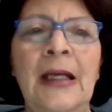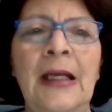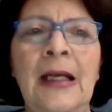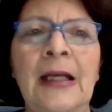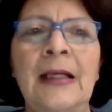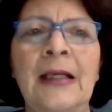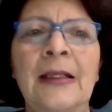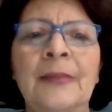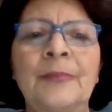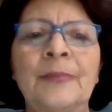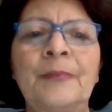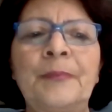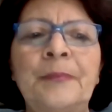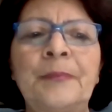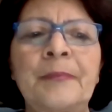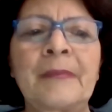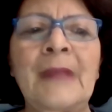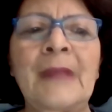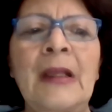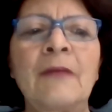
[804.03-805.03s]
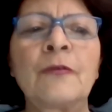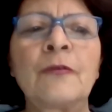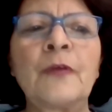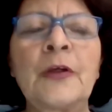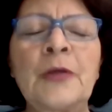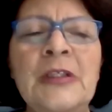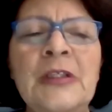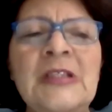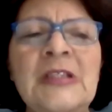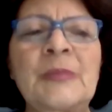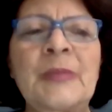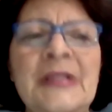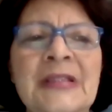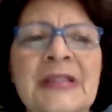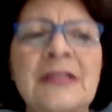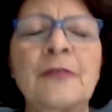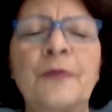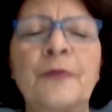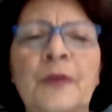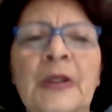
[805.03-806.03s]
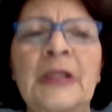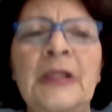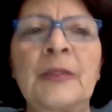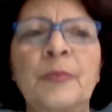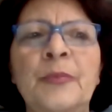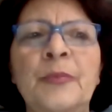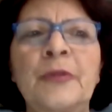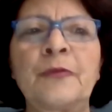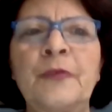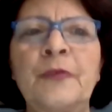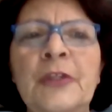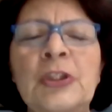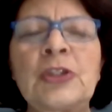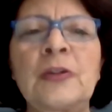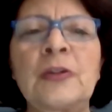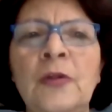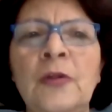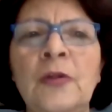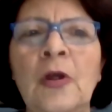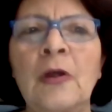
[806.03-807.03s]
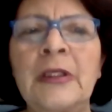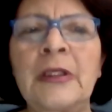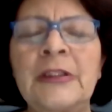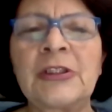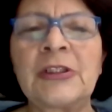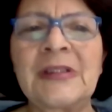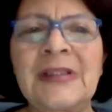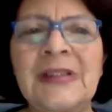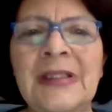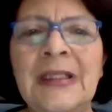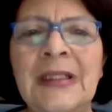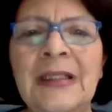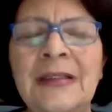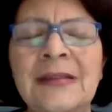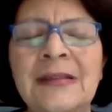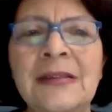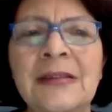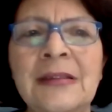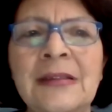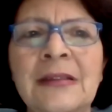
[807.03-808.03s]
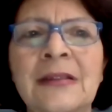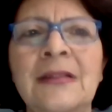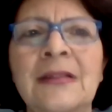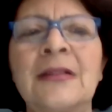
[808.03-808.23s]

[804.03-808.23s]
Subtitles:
very specific professional knowledge is needed.